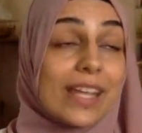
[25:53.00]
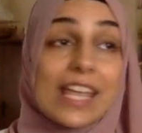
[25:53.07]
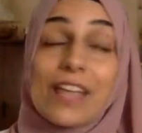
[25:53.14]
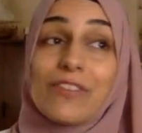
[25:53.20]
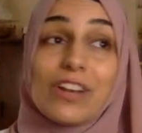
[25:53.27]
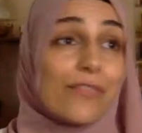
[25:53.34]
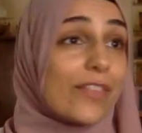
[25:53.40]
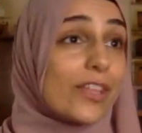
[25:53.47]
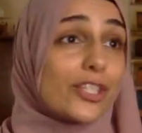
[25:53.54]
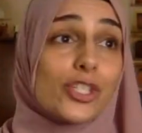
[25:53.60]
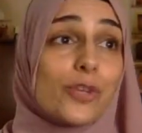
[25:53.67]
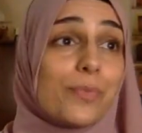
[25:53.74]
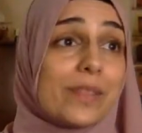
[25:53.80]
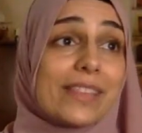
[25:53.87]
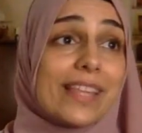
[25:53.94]
Even if they're
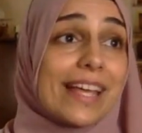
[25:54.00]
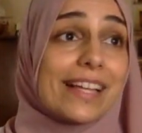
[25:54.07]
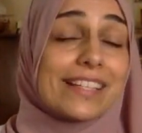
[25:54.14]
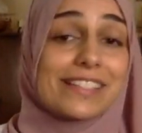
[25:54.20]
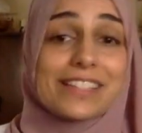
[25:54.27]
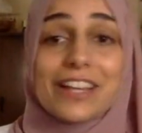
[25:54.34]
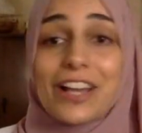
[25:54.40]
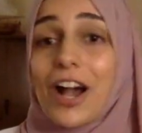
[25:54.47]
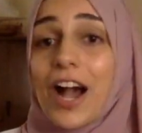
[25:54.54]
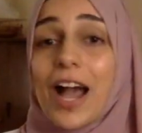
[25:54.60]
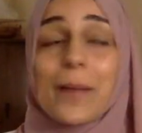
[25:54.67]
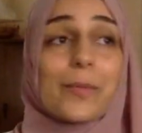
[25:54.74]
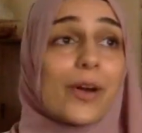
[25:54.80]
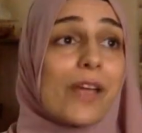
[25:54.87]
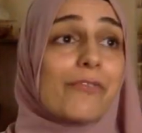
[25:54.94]
stupid things.
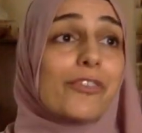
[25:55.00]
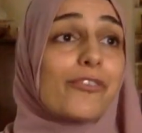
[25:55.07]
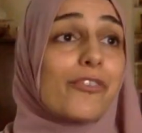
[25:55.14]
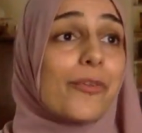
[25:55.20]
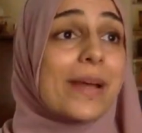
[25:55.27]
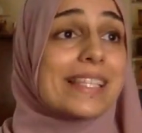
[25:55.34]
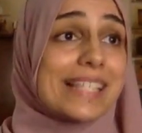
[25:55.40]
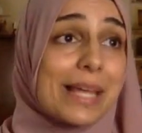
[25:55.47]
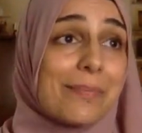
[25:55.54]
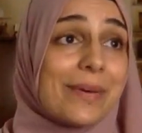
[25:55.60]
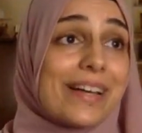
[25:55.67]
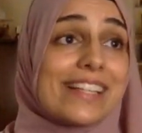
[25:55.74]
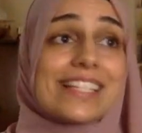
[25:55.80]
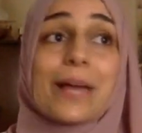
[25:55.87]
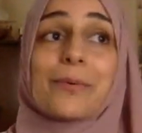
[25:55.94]
I'm grateful for my
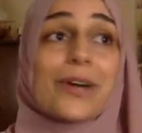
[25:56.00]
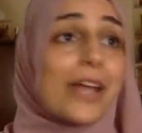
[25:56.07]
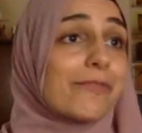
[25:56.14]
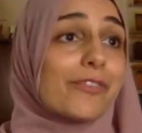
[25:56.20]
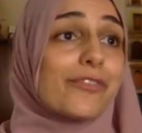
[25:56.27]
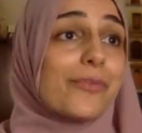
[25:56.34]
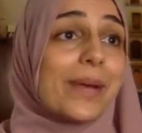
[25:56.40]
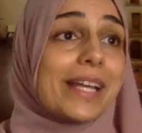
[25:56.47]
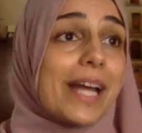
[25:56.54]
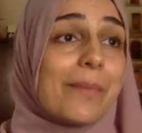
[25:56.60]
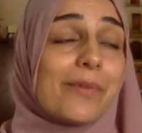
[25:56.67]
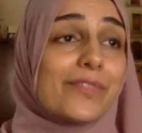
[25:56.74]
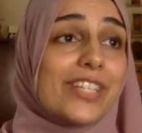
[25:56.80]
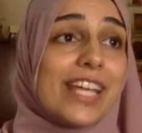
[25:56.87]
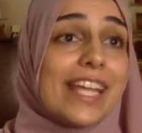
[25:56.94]
slippers. I'm grateful for my cup
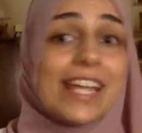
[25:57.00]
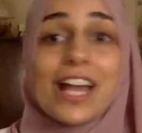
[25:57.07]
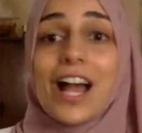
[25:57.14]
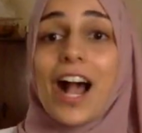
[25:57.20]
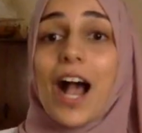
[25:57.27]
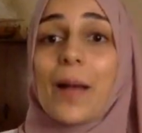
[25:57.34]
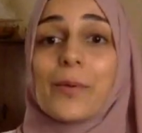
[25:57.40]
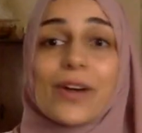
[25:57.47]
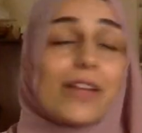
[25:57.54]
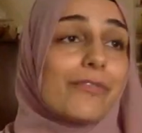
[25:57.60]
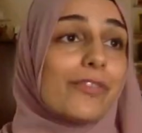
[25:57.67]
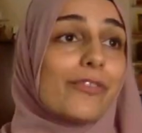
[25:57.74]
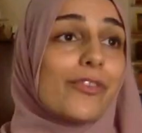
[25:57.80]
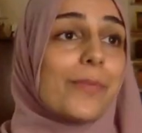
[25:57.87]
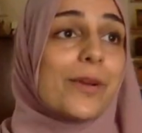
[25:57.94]
of tea. I'm
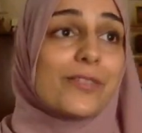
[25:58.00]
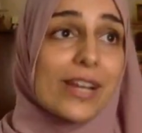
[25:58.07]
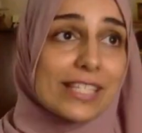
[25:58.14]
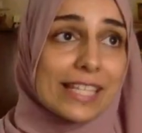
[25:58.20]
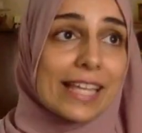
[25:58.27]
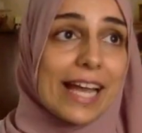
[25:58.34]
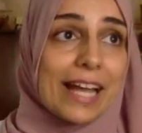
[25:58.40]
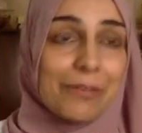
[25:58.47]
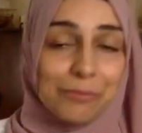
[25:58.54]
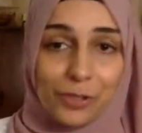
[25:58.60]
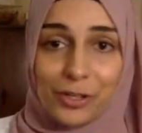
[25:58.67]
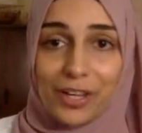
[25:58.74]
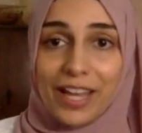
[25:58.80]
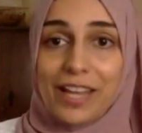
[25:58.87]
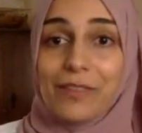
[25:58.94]
grateful for my dressing gown.
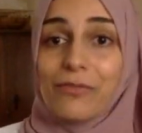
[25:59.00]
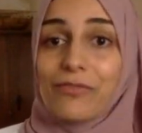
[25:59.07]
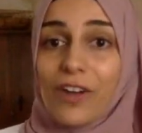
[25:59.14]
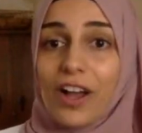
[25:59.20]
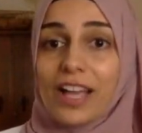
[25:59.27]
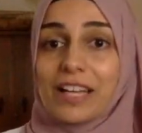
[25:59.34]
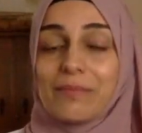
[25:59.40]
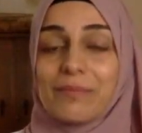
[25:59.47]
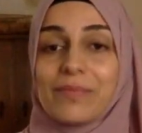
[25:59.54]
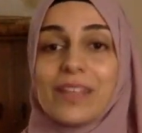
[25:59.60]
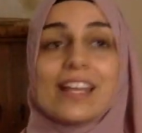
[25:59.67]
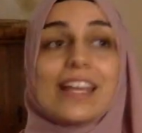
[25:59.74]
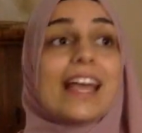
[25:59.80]
Okay, fine.